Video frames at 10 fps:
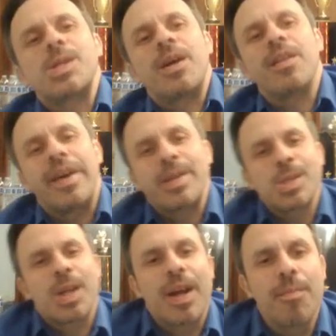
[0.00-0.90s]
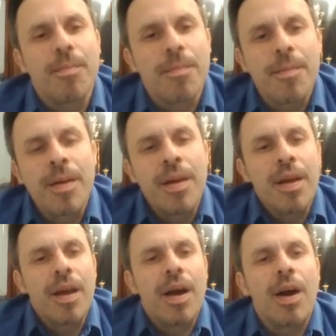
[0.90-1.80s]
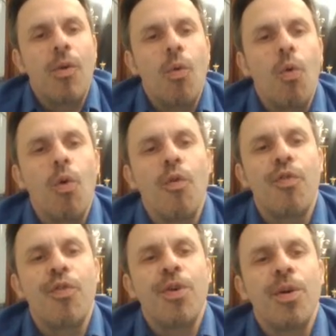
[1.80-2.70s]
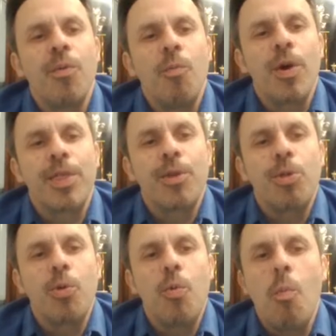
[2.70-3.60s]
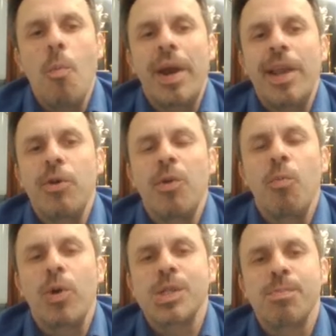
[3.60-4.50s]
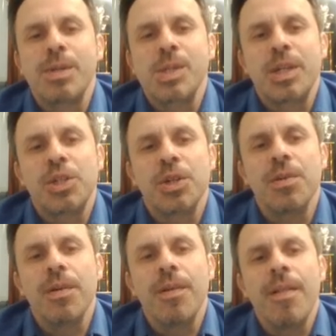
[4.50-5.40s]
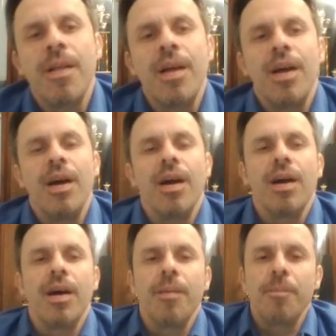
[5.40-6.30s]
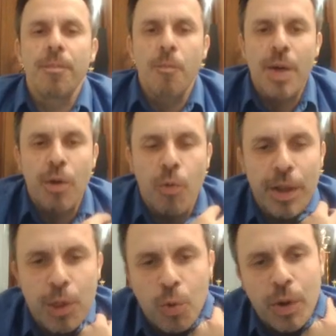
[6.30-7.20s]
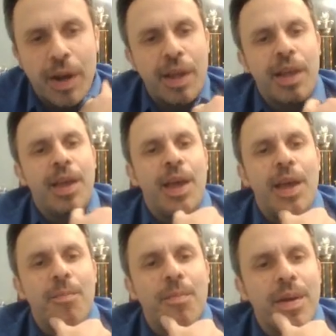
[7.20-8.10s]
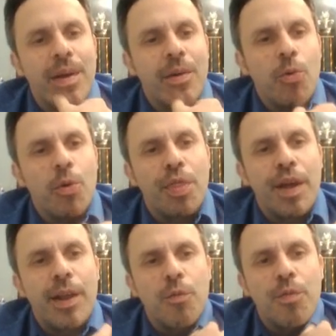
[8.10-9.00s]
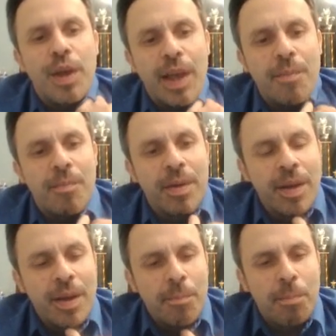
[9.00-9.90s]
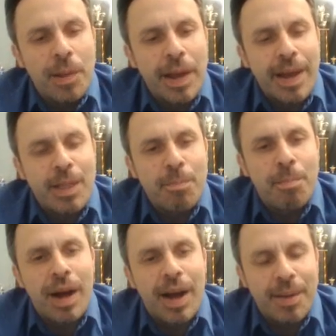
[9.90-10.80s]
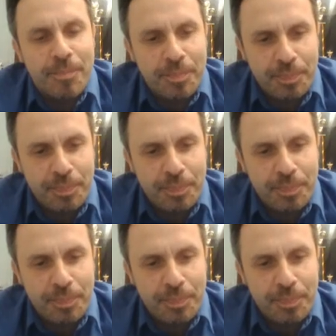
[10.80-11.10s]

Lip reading: started last time of what to do when you're in a worse position. We're going to look at a game or the end of the game played by